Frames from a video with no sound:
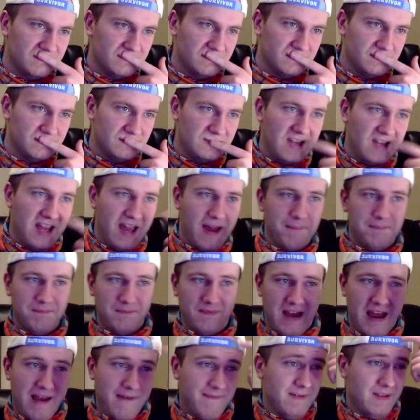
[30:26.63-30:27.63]
Yeah,
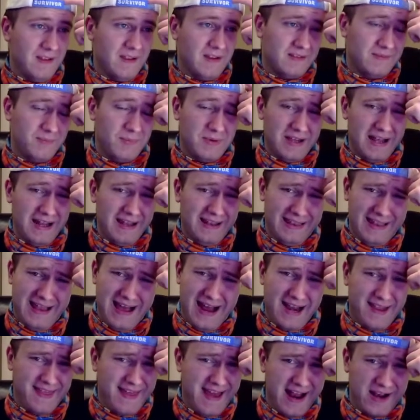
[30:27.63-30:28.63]
I feel like we got a lot
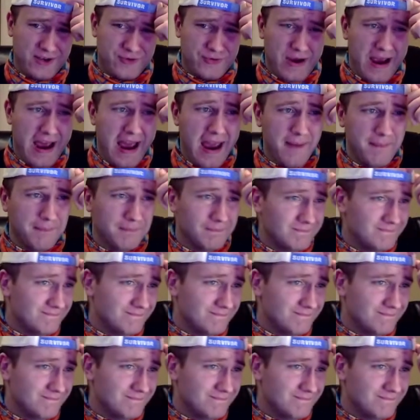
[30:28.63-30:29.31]
of that tribe.